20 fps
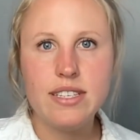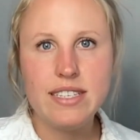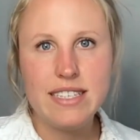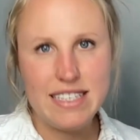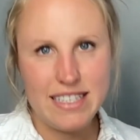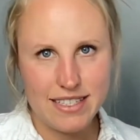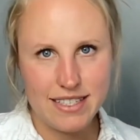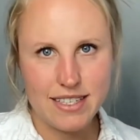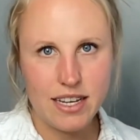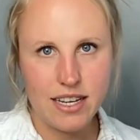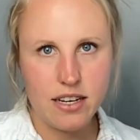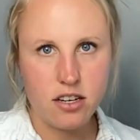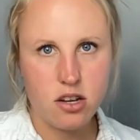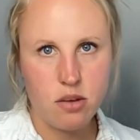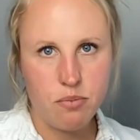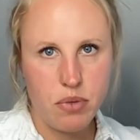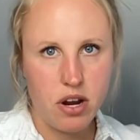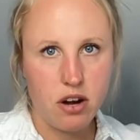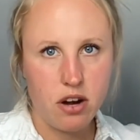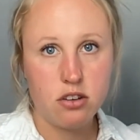decent
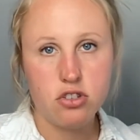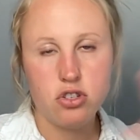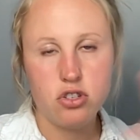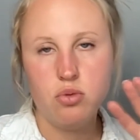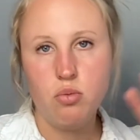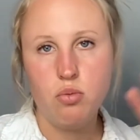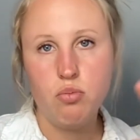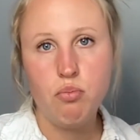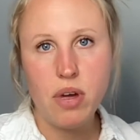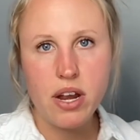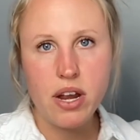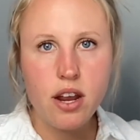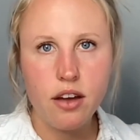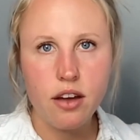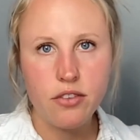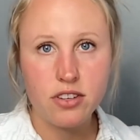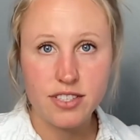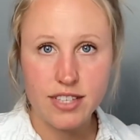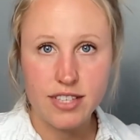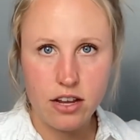compared to many
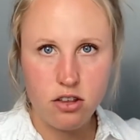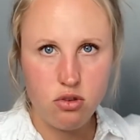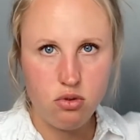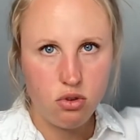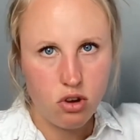others that you